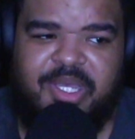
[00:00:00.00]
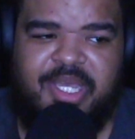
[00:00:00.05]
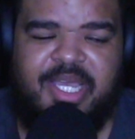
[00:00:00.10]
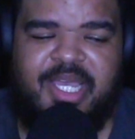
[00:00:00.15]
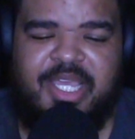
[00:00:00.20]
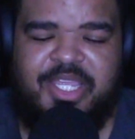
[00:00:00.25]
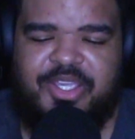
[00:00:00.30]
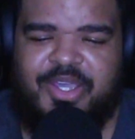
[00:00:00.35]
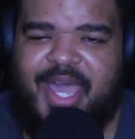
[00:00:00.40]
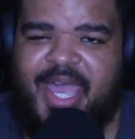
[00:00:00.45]

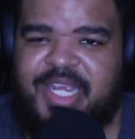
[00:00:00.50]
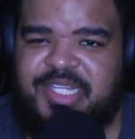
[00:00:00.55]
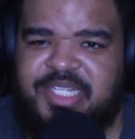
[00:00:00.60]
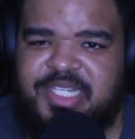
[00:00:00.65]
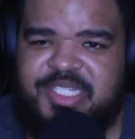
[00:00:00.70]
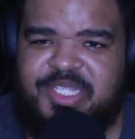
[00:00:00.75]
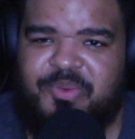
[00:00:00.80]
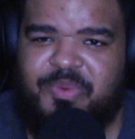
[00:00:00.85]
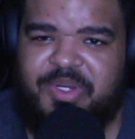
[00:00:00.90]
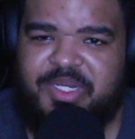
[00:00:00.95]
So you'll
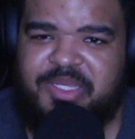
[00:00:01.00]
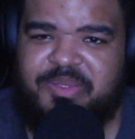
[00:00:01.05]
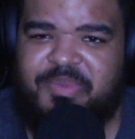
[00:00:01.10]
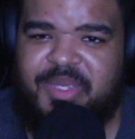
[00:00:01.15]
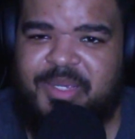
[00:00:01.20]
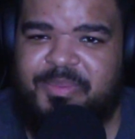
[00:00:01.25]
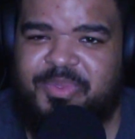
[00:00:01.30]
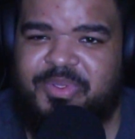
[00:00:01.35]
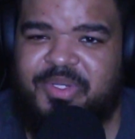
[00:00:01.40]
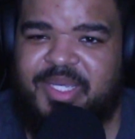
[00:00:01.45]
actually see
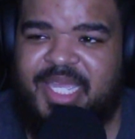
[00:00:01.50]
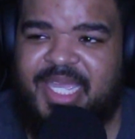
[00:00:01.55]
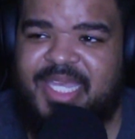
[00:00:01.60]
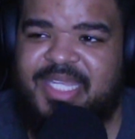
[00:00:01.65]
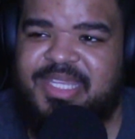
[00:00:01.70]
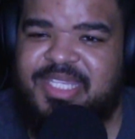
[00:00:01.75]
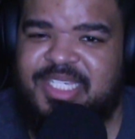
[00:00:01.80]
one of the people